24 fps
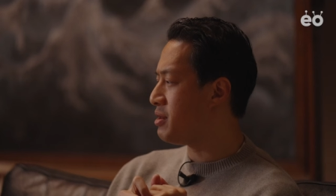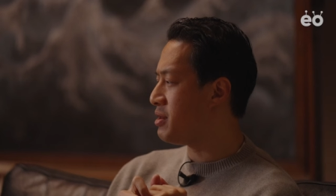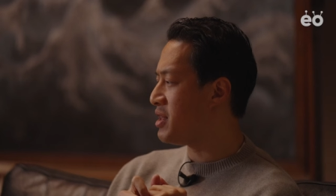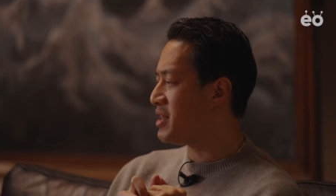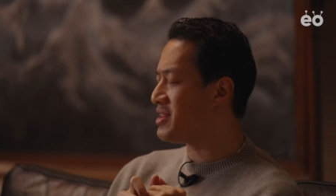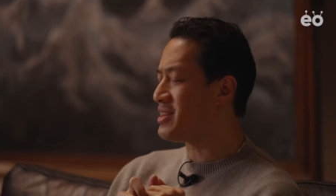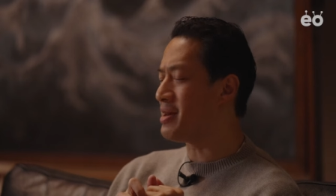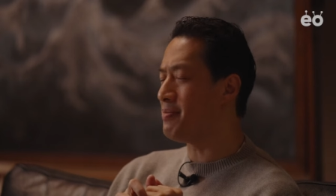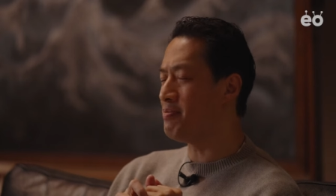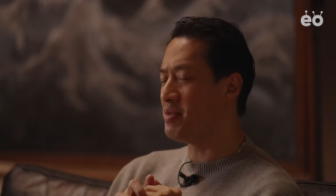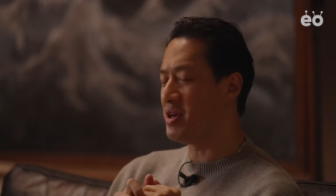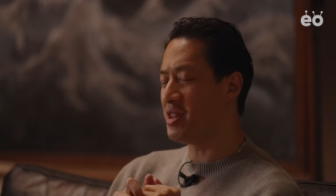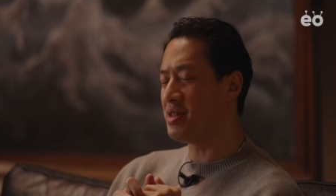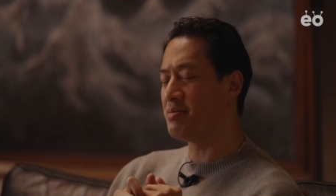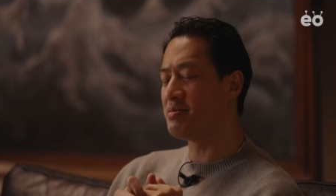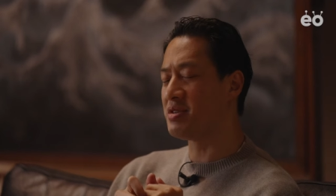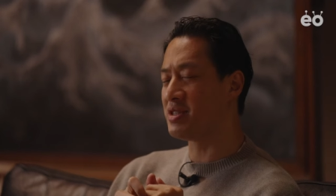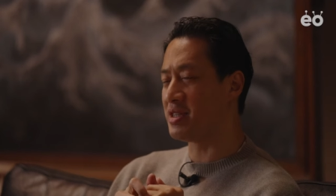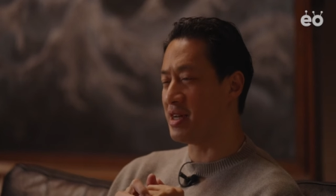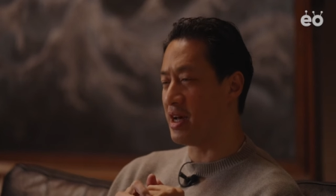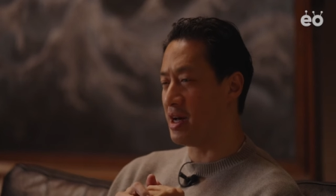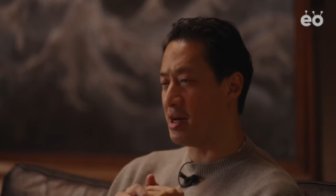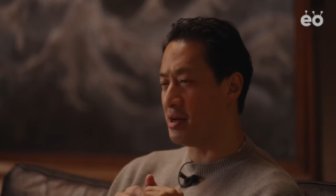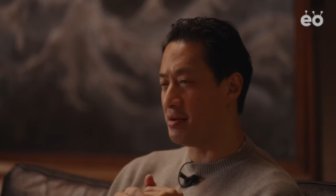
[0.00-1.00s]
Let them be
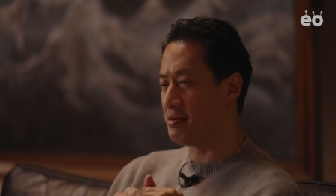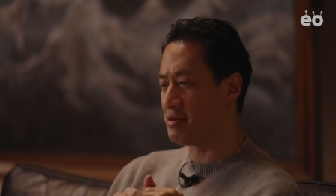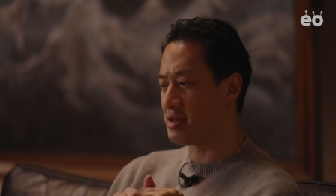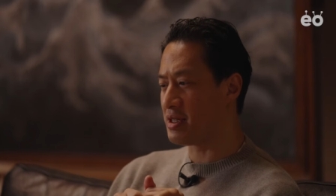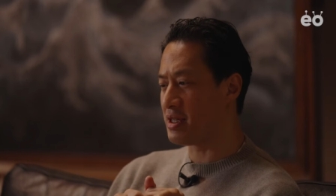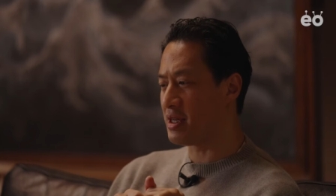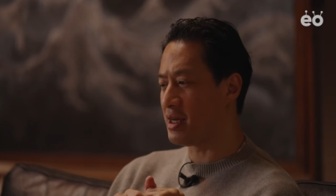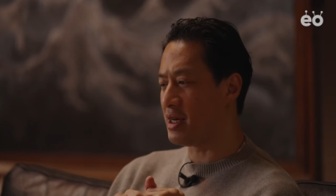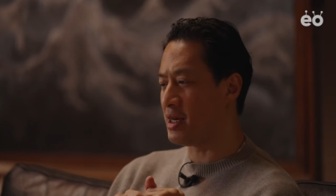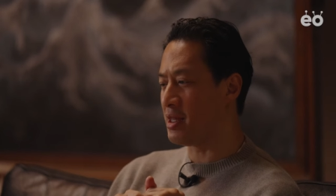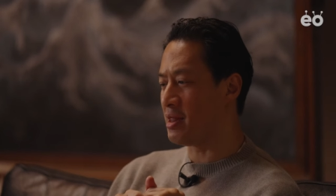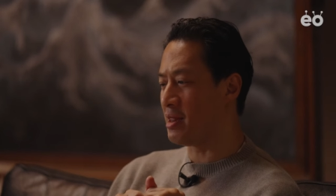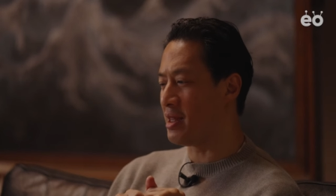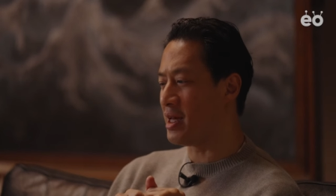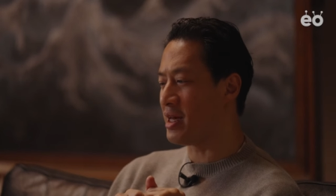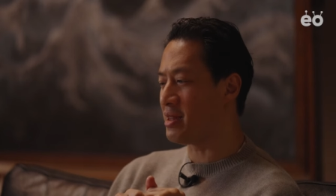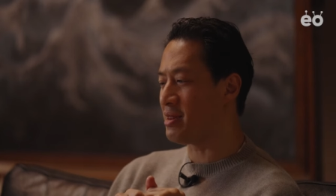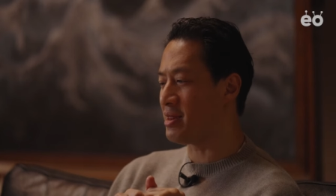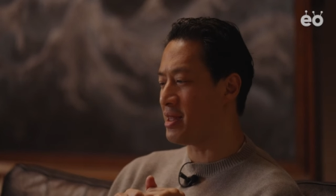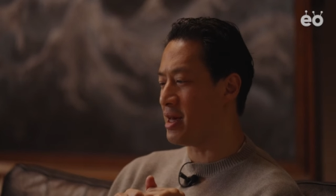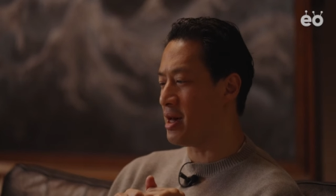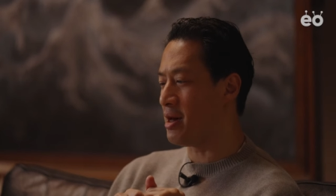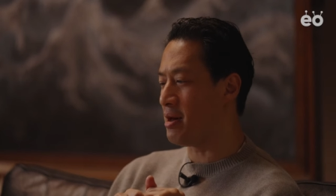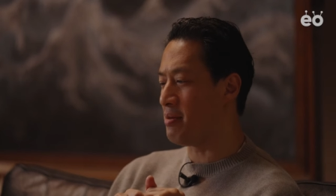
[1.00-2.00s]
themselves and
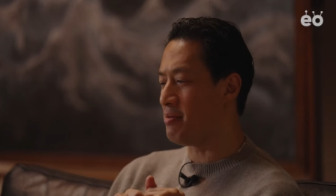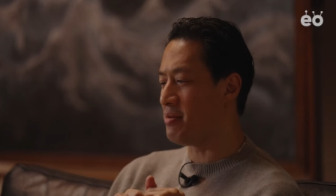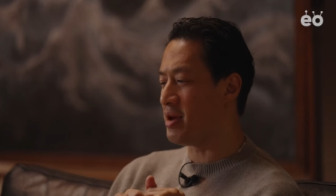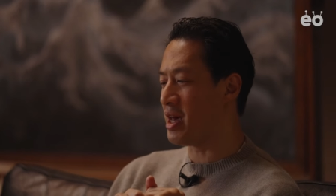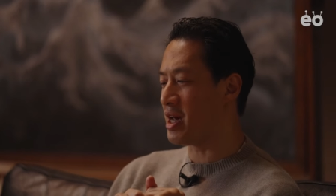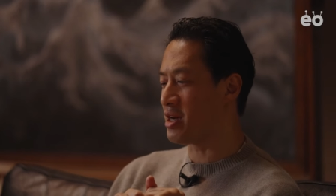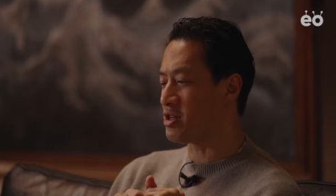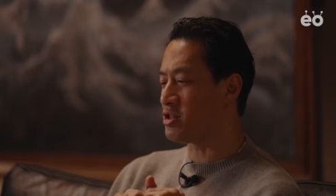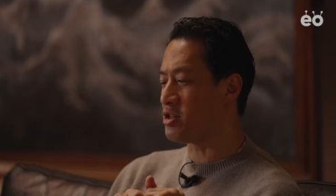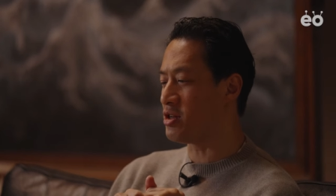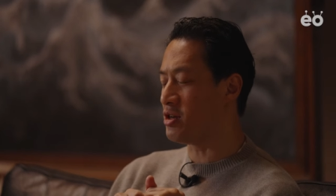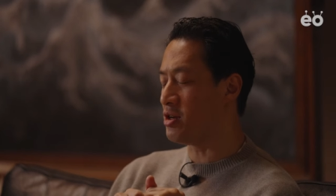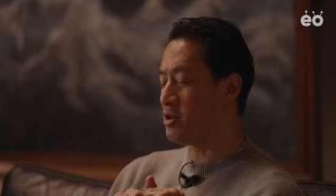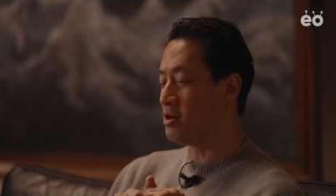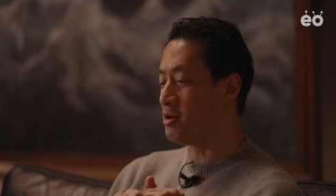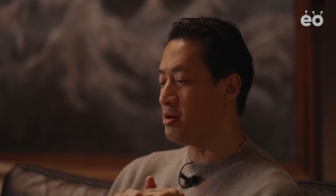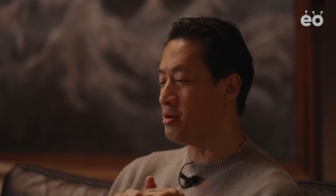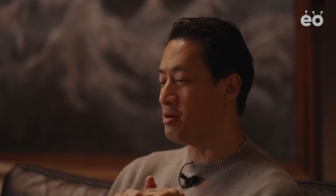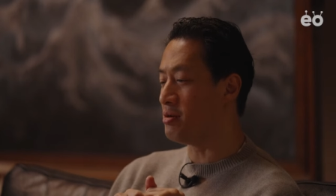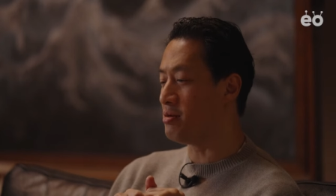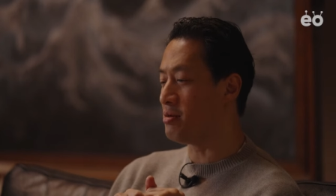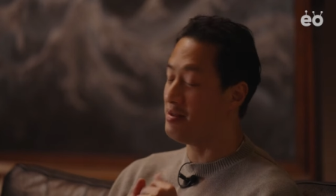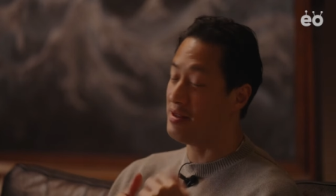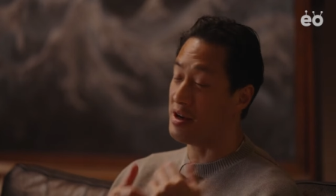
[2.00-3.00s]
let them
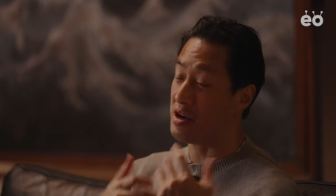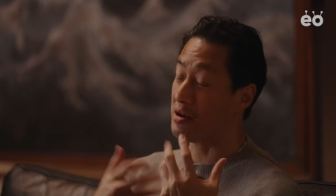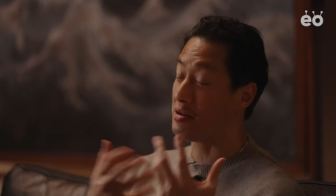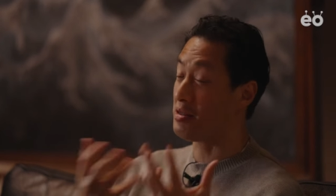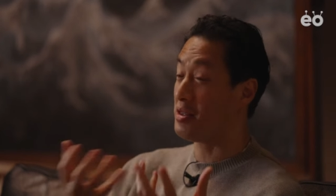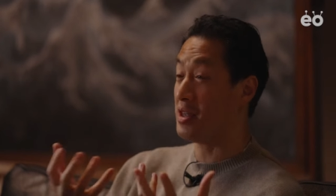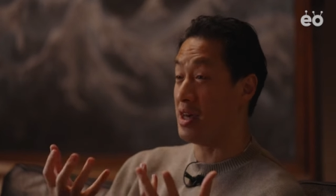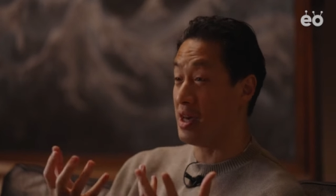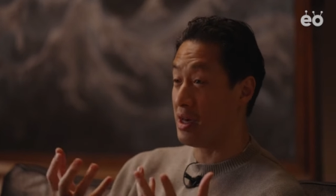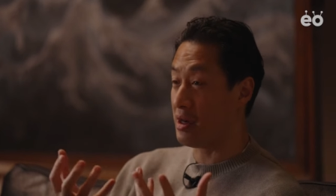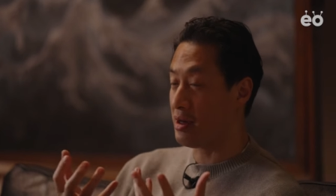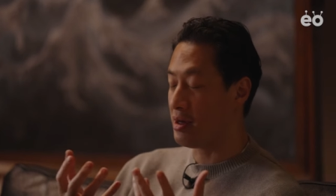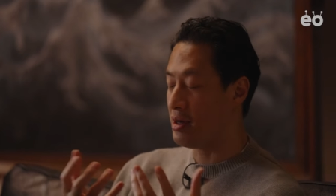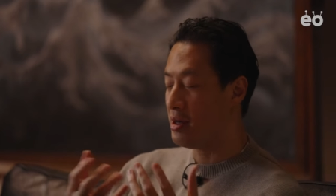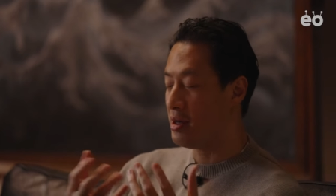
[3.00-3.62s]
execute their thing.